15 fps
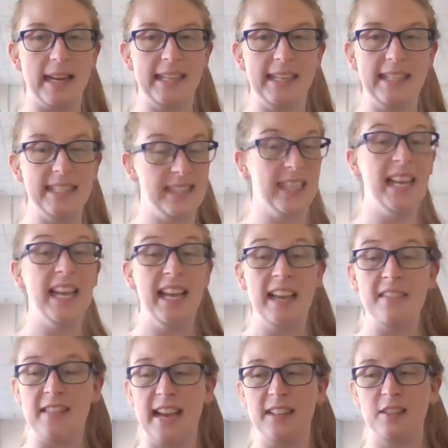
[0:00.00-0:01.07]
is,
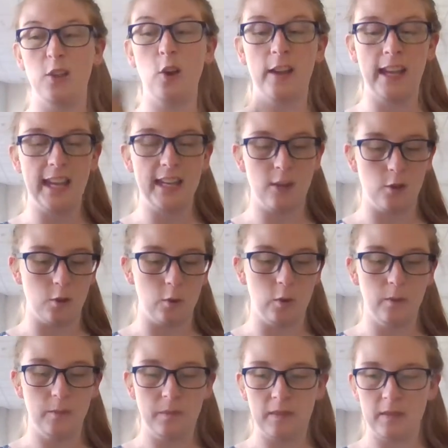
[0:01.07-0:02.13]
that's okay
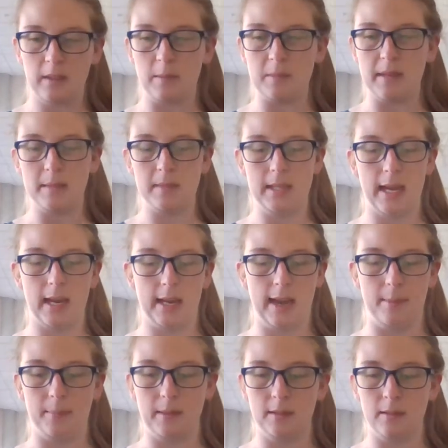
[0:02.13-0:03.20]
too. Sometimes that
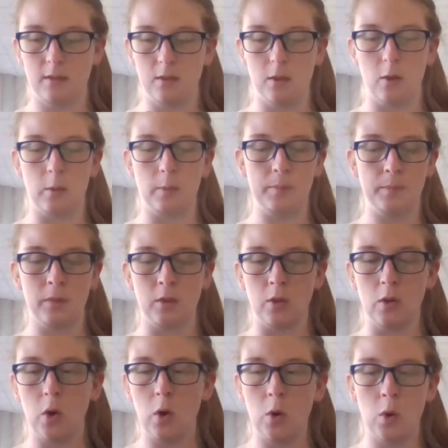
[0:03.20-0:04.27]
happens. So
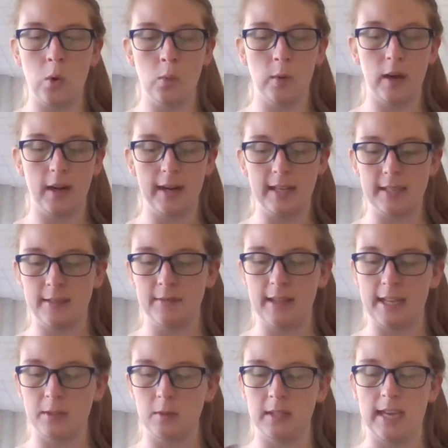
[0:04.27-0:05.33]
no worries if
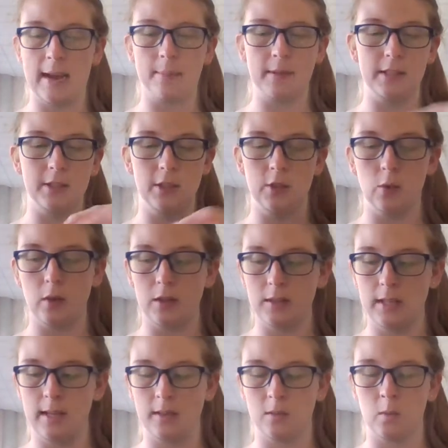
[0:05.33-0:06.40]
that's what's happening to
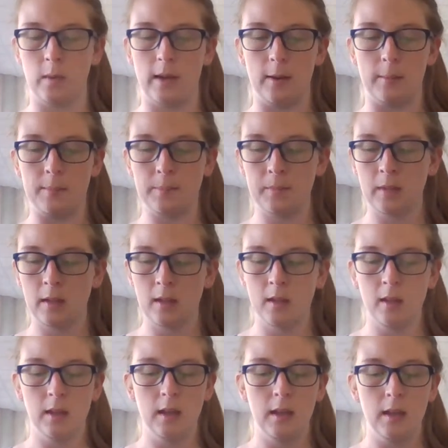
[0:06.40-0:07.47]
yours as well.
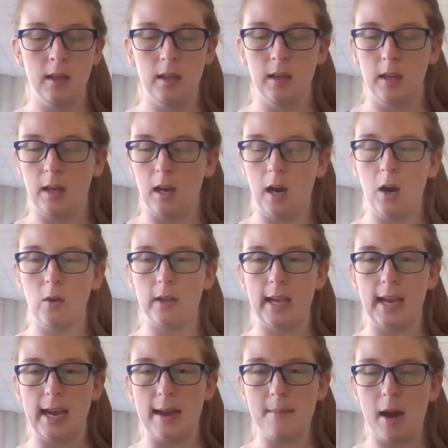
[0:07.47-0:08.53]

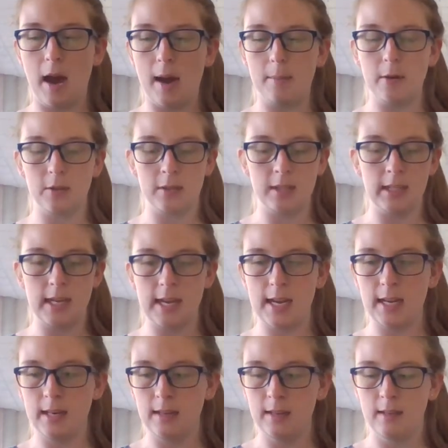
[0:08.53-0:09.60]
Okay, I'm almost
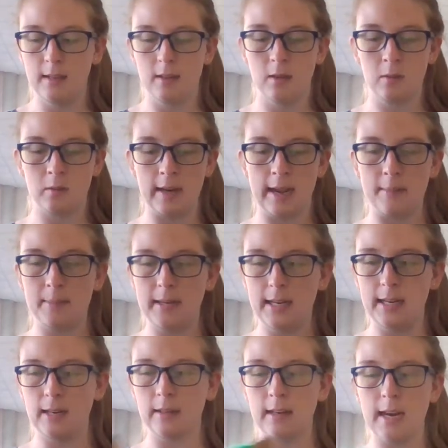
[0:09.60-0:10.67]
done wrapping
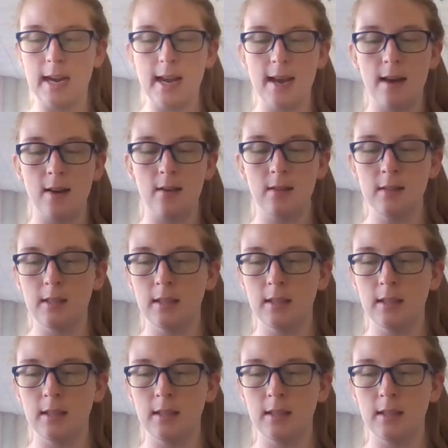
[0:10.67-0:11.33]
it around.